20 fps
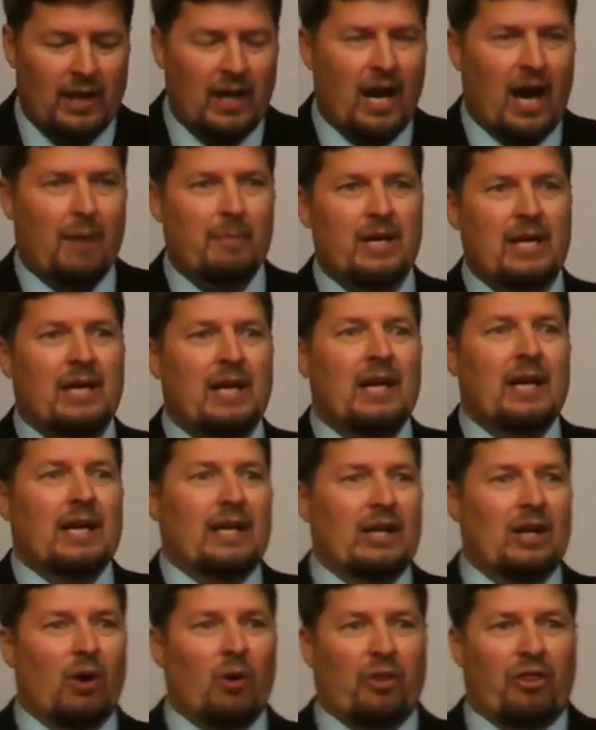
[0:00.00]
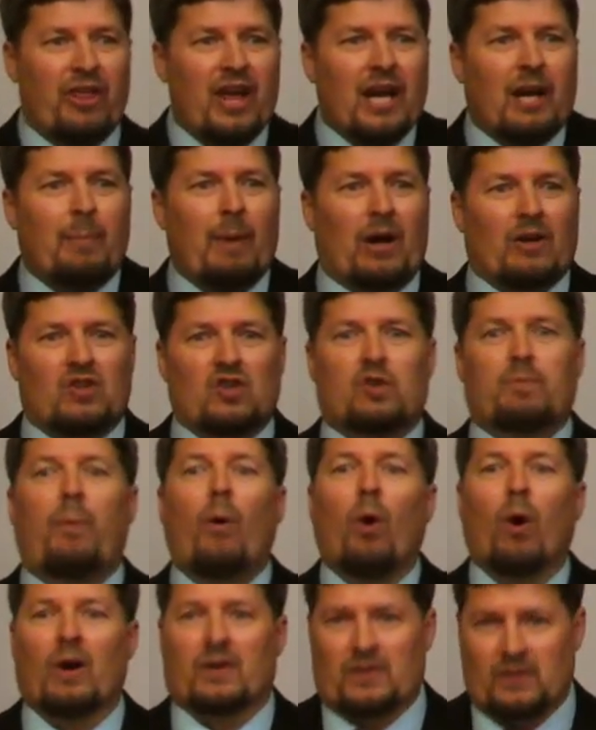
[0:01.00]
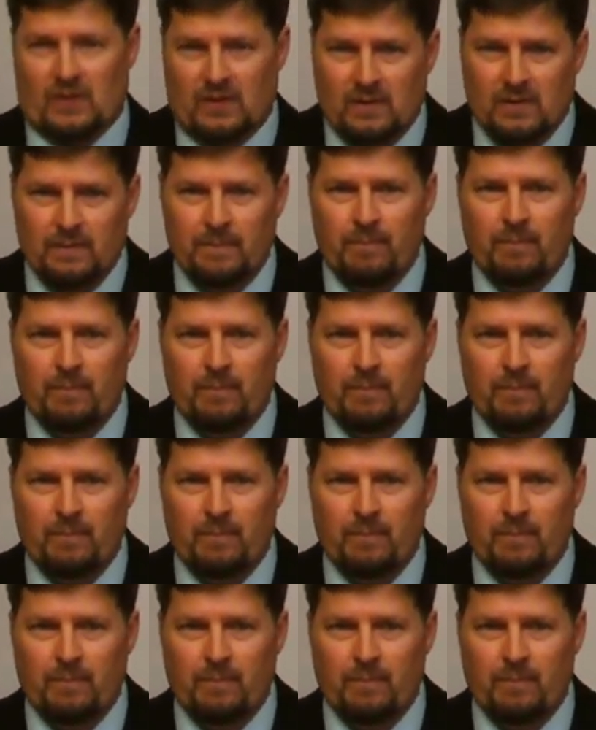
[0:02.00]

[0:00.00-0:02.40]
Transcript: I mean, you know, think about sports.